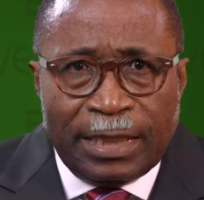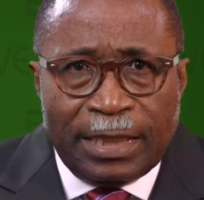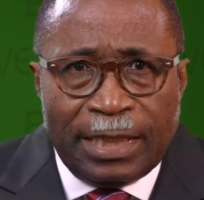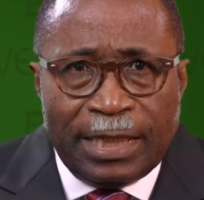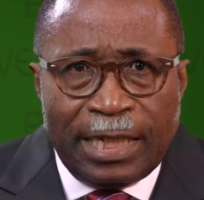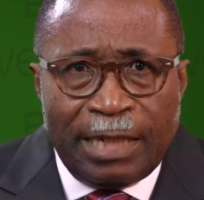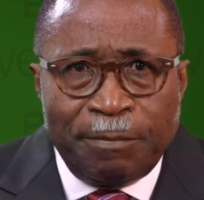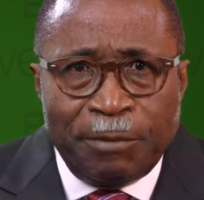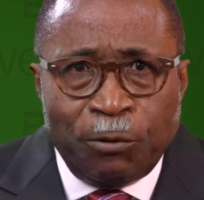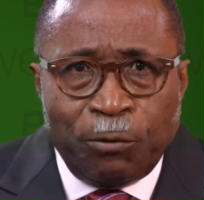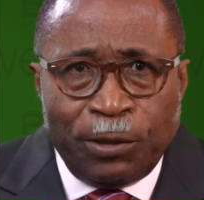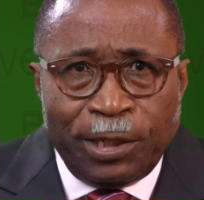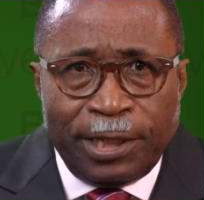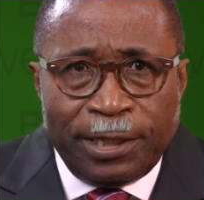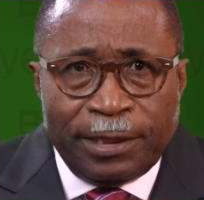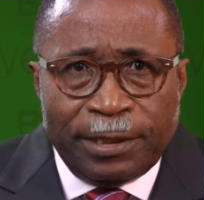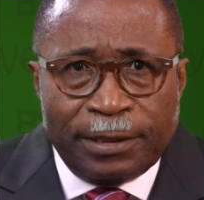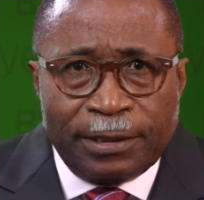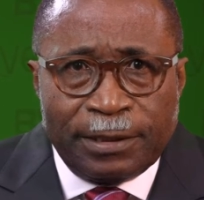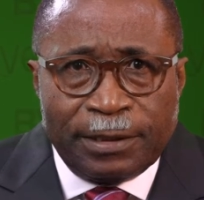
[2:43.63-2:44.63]
I am
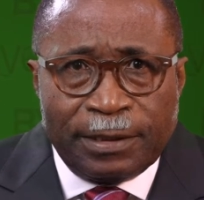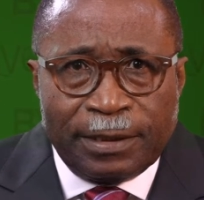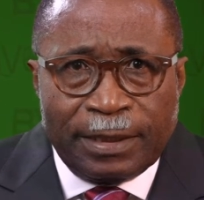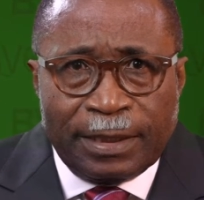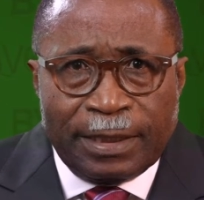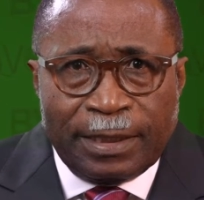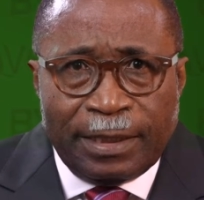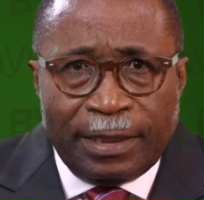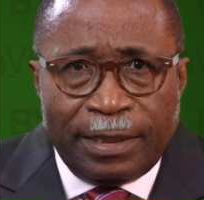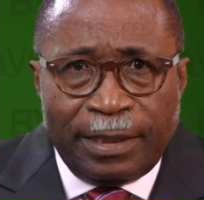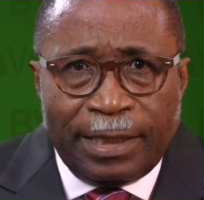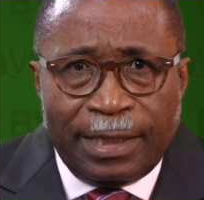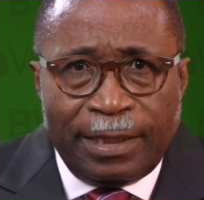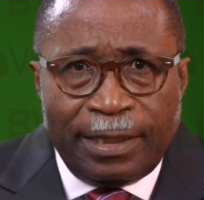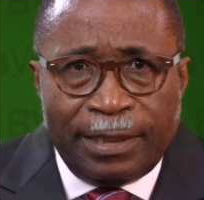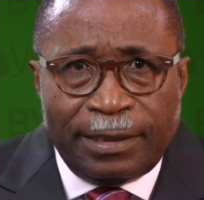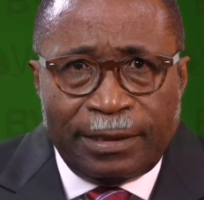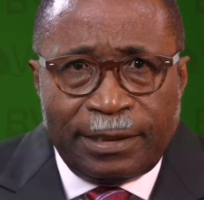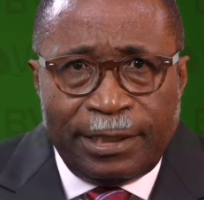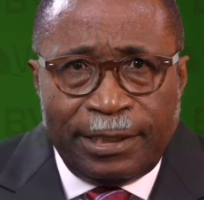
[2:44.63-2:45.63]
aware that
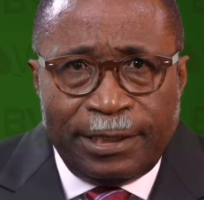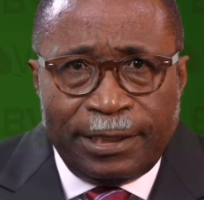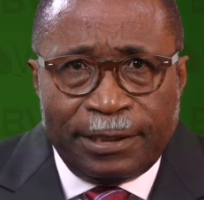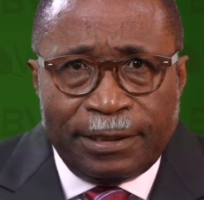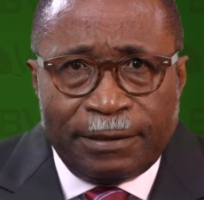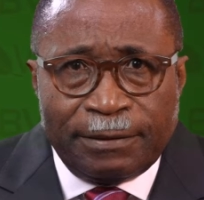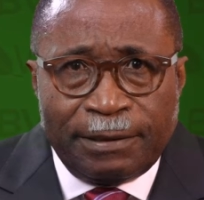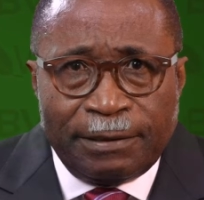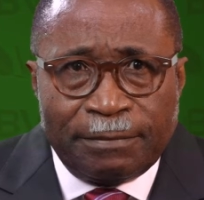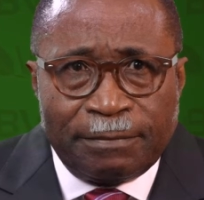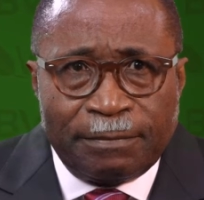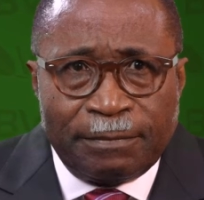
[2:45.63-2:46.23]
this year